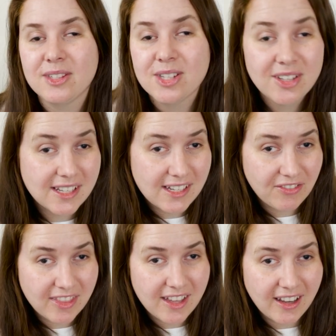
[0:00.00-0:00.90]
So that's
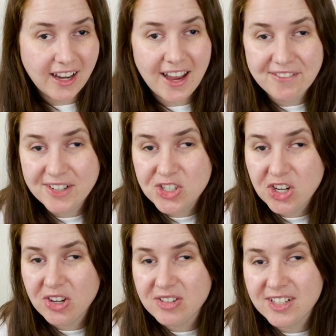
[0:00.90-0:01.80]
everything I have to
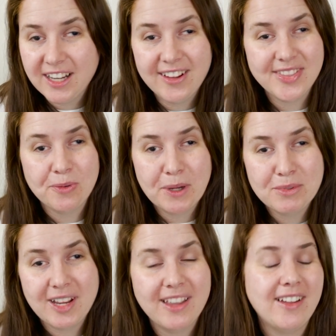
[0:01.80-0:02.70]
show you today on their
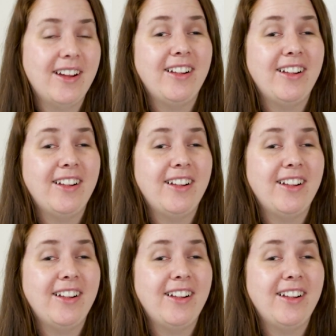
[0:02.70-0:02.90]
website.